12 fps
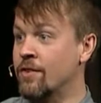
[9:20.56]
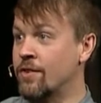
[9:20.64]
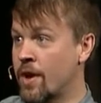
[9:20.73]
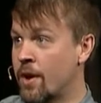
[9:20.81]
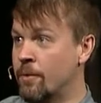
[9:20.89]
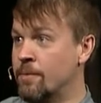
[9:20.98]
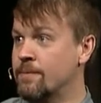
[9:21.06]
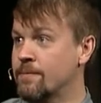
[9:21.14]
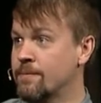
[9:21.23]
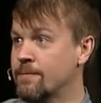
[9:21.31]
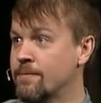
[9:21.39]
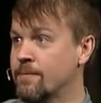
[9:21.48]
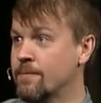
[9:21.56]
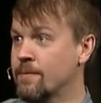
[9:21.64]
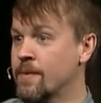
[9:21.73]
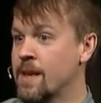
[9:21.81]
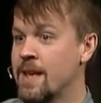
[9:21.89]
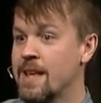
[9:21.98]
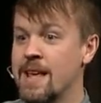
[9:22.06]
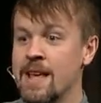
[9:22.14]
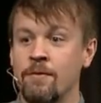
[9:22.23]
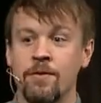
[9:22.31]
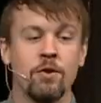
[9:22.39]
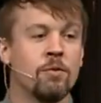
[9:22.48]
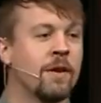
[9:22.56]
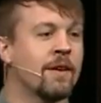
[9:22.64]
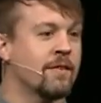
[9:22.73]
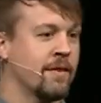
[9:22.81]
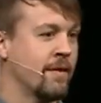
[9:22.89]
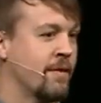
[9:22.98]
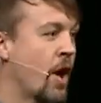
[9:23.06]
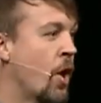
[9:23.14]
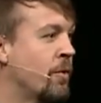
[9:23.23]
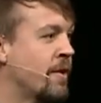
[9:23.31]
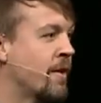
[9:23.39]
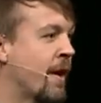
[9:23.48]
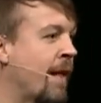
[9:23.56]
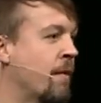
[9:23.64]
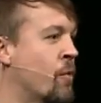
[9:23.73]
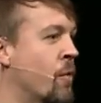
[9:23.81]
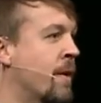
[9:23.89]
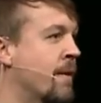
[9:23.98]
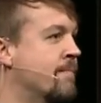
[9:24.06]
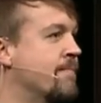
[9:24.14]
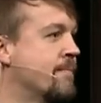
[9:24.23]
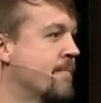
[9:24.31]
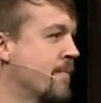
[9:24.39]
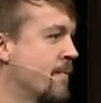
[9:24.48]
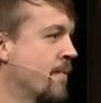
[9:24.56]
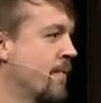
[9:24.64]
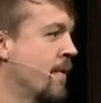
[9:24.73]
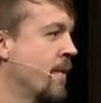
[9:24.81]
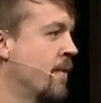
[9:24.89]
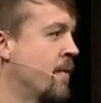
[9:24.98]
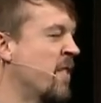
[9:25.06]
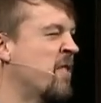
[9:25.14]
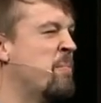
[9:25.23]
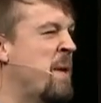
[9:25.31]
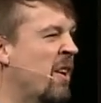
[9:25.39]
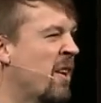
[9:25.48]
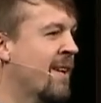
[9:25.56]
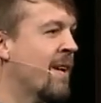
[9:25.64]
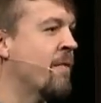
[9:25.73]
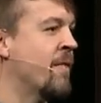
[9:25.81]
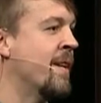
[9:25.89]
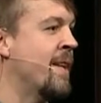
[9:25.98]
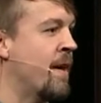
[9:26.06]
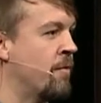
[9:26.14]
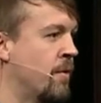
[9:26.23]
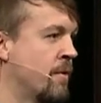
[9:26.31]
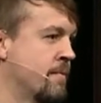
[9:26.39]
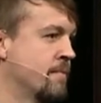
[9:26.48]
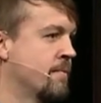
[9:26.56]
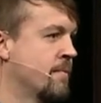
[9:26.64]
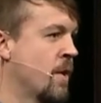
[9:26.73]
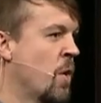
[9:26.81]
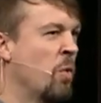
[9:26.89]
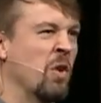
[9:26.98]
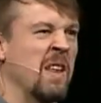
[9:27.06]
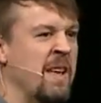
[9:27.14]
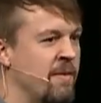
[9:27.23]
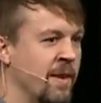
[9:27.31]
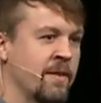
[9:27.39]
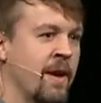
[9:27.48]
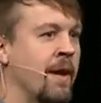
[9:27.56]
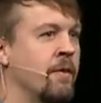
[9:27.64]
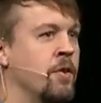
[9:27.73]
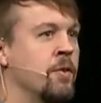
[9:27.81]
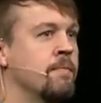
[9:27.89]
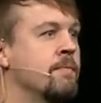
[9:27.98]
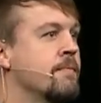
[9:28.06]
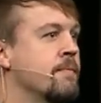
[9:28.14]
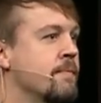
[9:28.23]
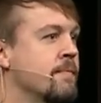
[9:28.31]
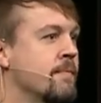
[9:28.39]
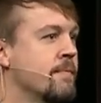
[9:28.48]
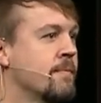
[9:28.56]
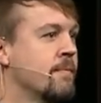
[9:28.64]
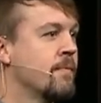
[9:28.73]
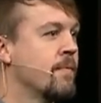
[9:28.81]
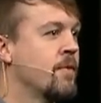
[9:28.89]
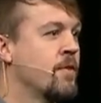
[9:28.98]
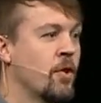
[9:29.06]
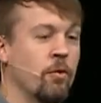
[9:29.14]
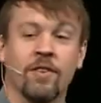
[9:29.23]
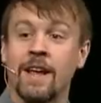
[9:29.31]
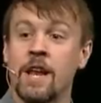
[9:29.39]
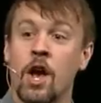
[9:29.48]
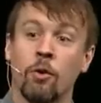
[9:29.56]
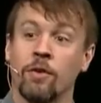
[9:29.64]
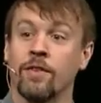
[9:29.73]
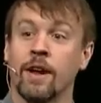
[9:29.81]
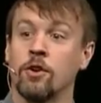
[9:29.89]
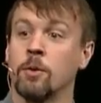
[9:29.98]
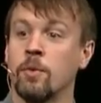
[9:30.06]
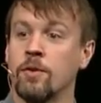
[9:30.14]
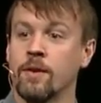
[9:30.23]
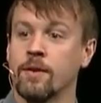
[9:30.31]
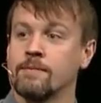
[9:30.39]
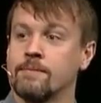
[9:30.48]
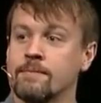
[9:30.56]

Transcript: and so, if you listen to Hotel California, the spirit of the devil will live inside of you. So say no to secular music.